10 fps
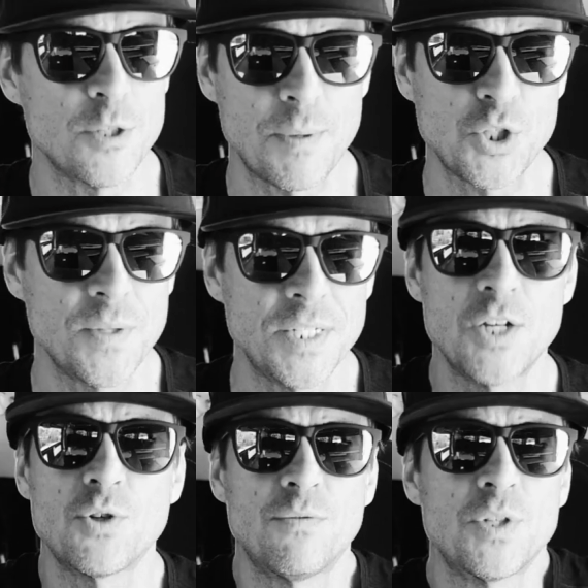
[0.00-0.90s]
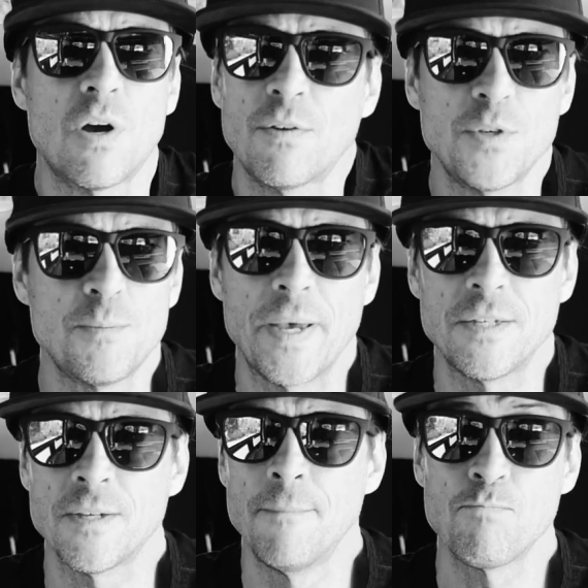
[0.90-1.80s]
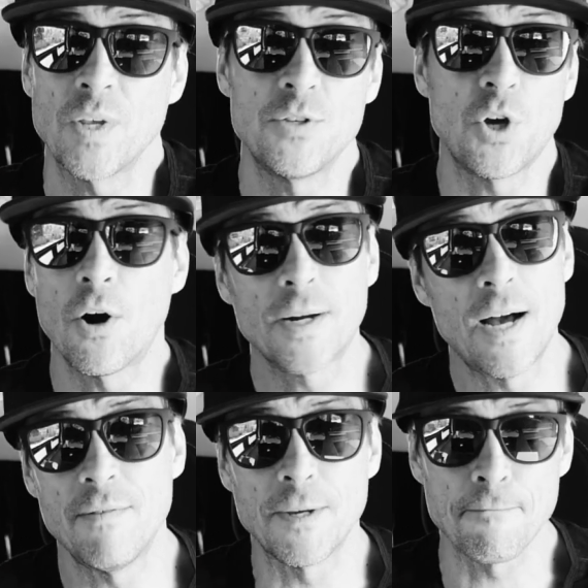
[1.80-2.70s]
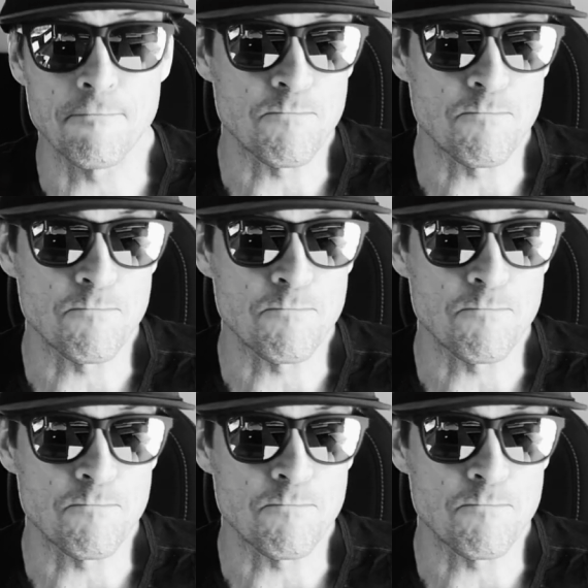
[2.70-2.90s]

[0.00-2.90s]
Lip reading: especially the digital photography space, is archiving.